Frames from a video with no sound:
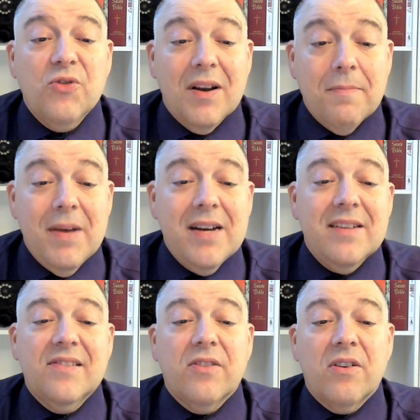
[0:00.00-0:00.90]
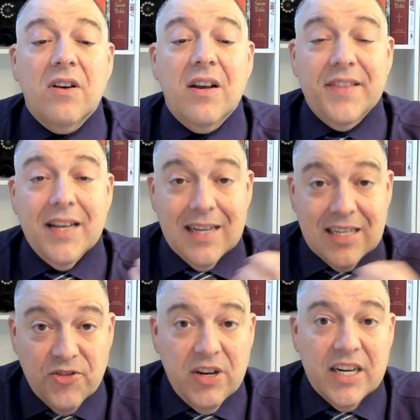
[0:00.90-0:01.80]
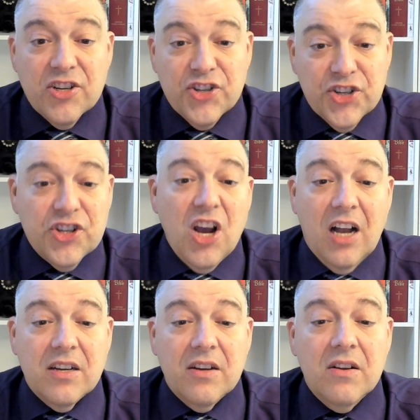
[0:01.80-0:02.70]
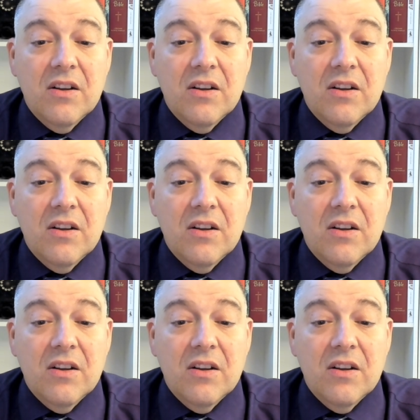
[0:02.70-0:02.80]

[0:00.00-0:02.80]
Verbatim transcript: administer an electric shock